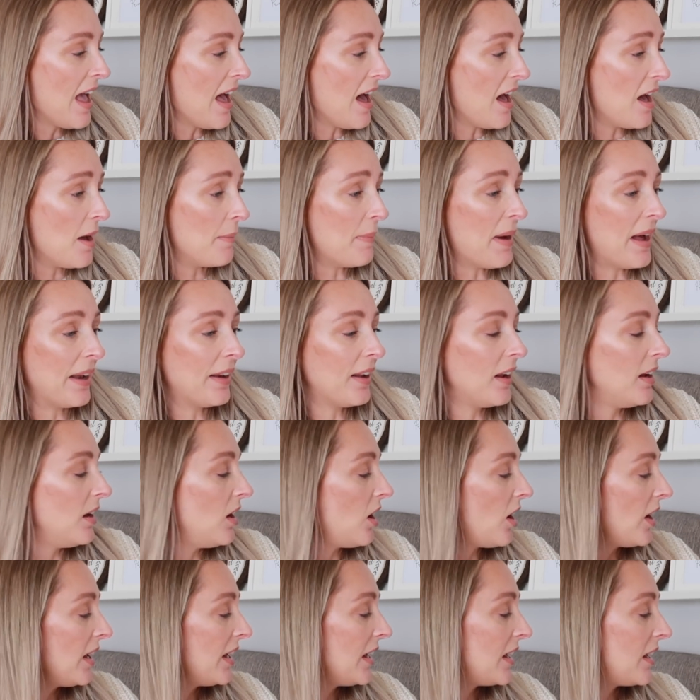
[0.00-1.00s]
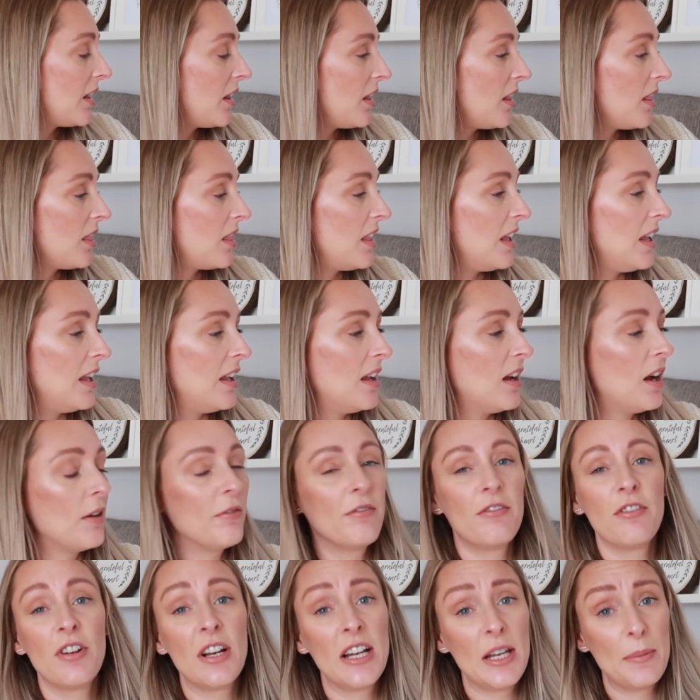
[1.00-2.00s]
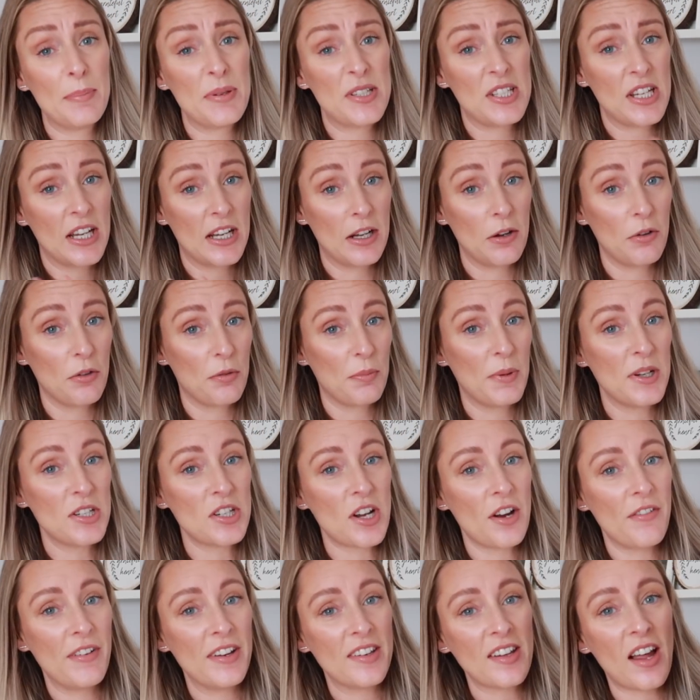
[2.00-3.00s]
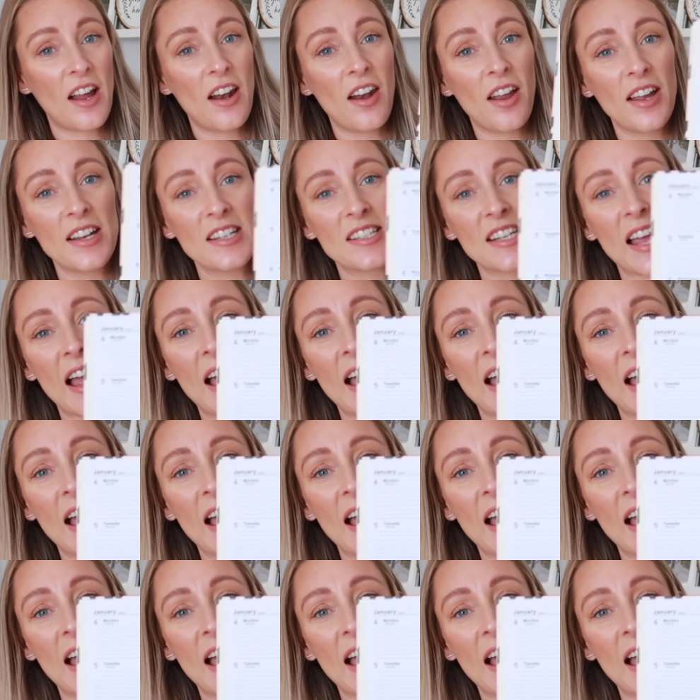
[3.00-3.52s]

Um, and I like the, I'm really particular with my diaries. I like to